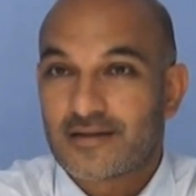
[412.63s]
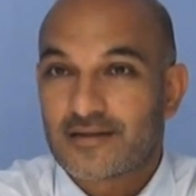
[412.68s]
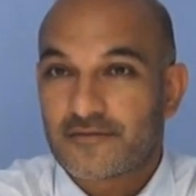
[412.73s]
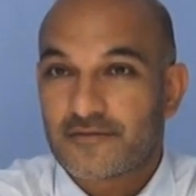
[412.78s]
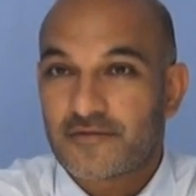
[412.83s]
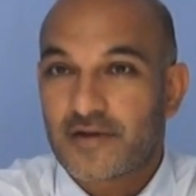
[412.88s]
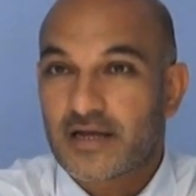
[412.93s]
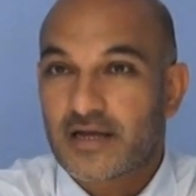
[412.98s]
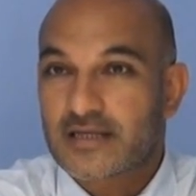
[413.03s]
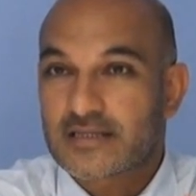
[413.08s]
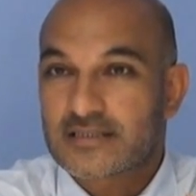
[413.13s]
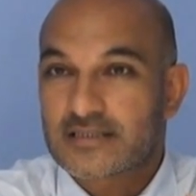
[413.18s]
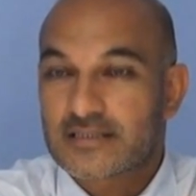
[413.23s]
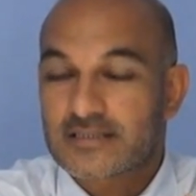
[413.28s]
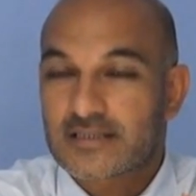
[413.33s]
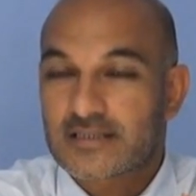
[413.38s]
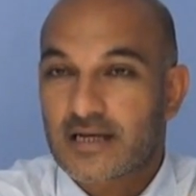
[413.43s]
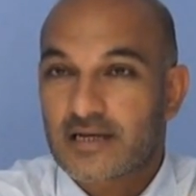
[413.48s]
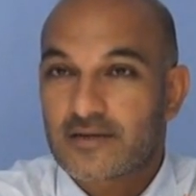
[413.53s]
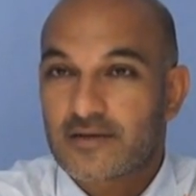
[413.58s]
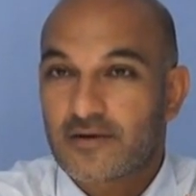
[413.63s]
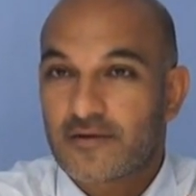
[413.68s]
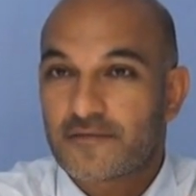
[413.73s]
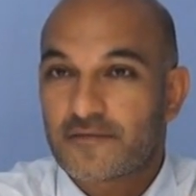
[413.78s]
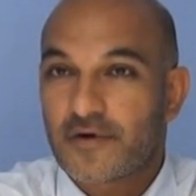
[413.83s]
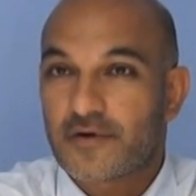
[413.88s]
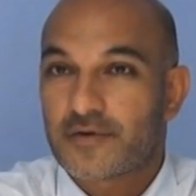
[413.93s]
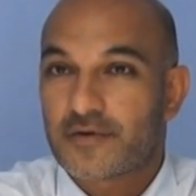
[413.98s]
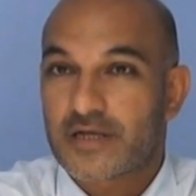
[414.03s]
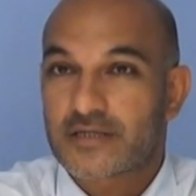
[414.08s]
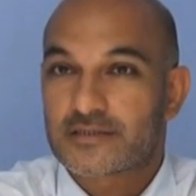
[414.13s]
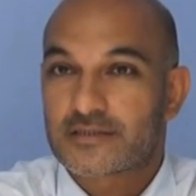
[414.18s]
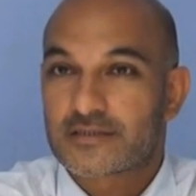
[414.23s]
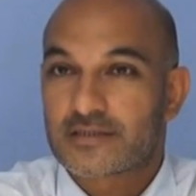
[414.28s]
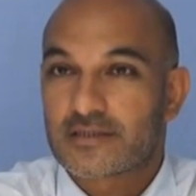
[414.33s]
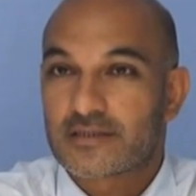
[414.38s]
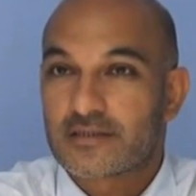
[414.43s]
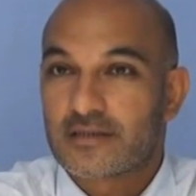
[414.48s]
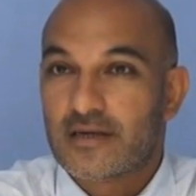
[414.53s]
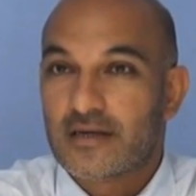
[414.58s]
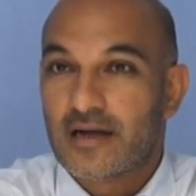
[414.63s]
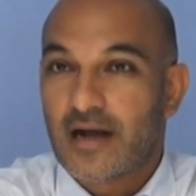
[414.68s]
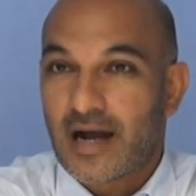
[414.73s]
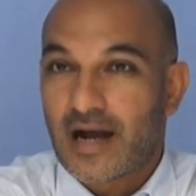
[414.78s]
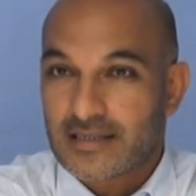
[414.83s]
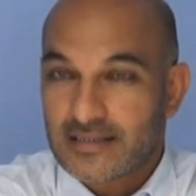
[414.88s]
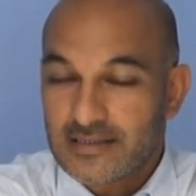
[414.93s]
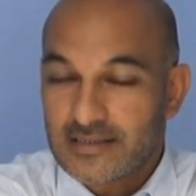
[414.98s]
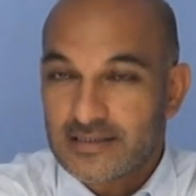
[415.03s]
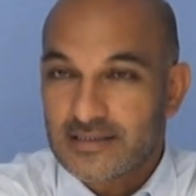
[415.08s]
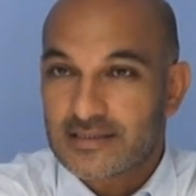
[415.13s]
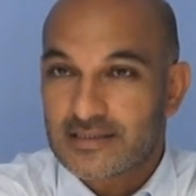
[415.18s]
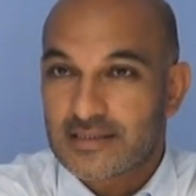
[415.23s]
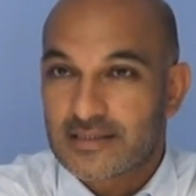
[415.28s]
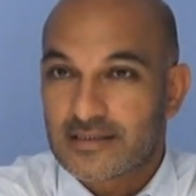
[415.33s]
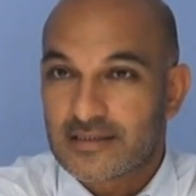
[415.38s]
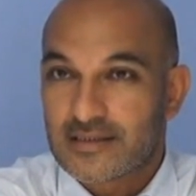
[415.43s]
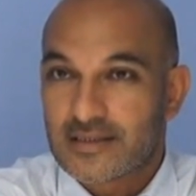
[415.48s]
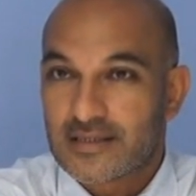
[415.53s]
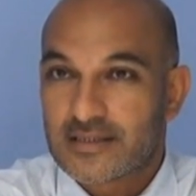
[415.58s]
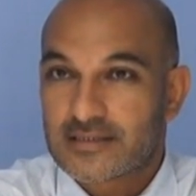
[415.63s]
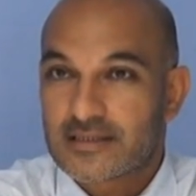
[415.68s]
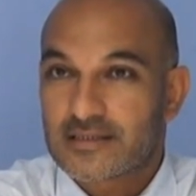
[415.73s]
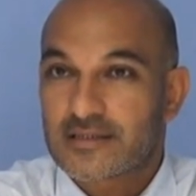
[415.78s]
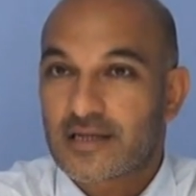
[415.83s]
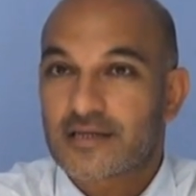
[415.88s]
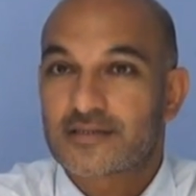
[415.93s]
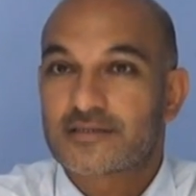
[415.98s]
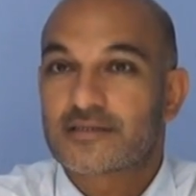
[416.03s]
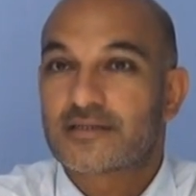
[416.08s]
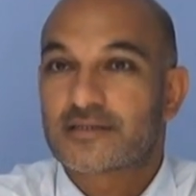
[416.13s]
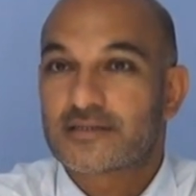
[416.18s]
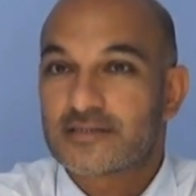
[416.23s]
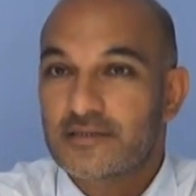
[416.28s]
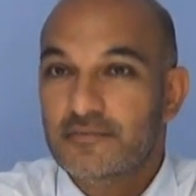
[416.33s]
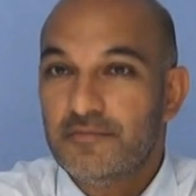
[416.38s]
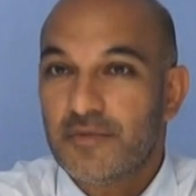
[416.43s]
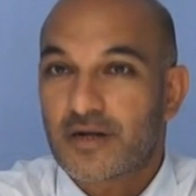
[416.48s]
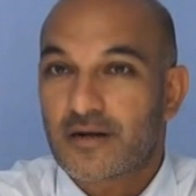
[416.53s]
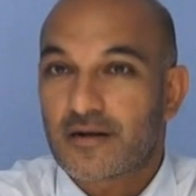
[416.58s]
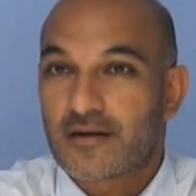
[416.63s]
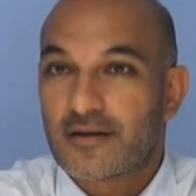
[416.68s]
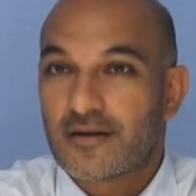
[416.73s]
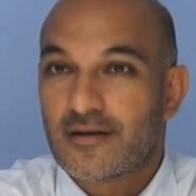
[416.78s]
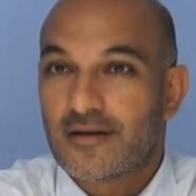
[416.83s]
The flag is a sign of our national identity. It's a national symbol.